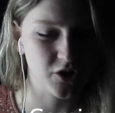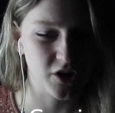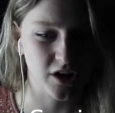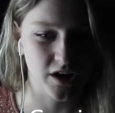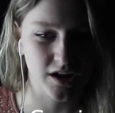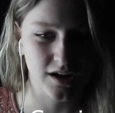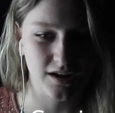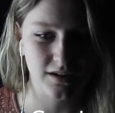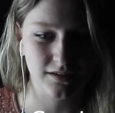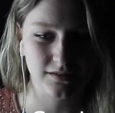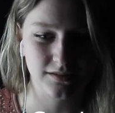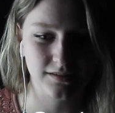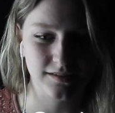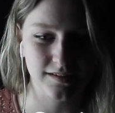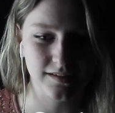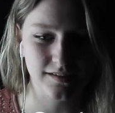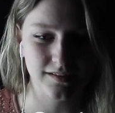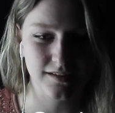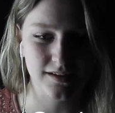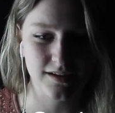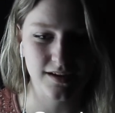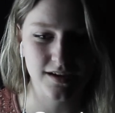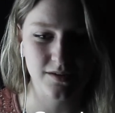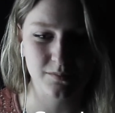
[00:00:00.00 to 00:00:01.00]
great.
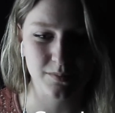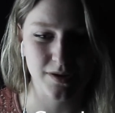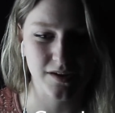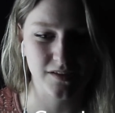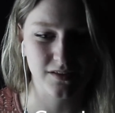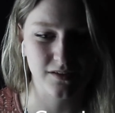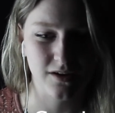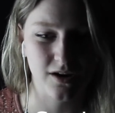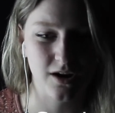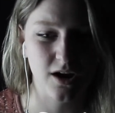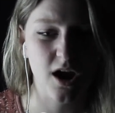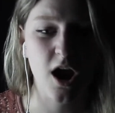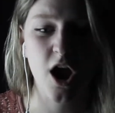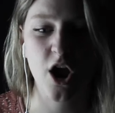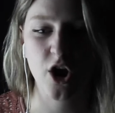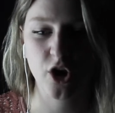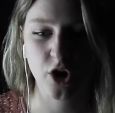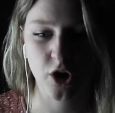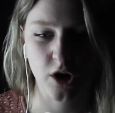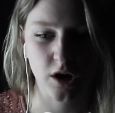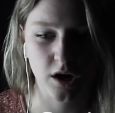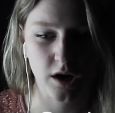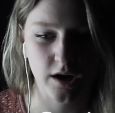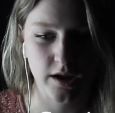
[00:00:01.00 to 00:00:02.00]
Disney, Pixar,
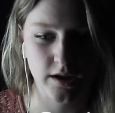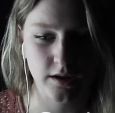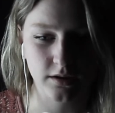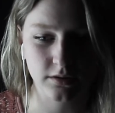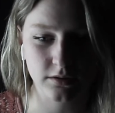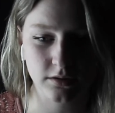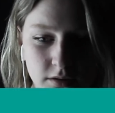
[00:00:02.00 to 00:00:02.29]
great.